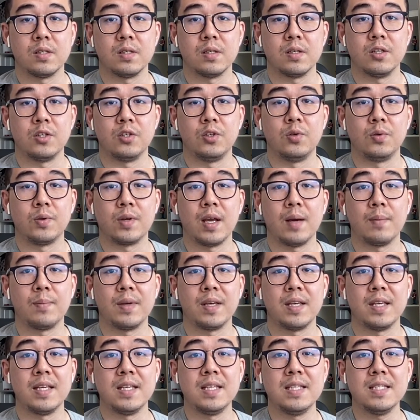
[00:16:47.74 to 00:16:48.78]
you can be
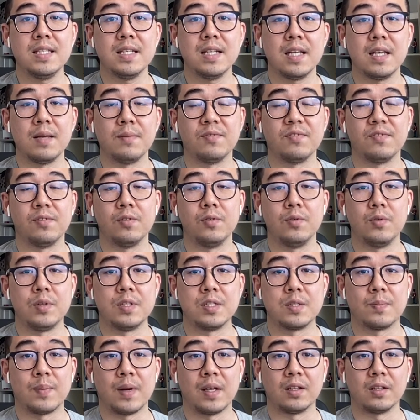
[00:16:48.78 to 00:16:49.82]
easily
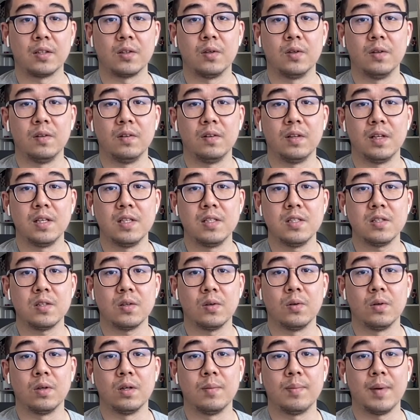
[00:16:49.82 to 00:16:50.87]
influenced by the good things
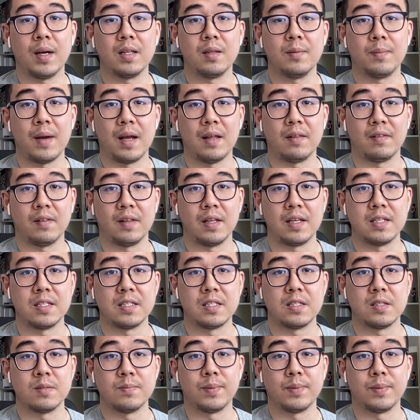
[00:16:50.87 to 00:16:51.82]
or by the bad things.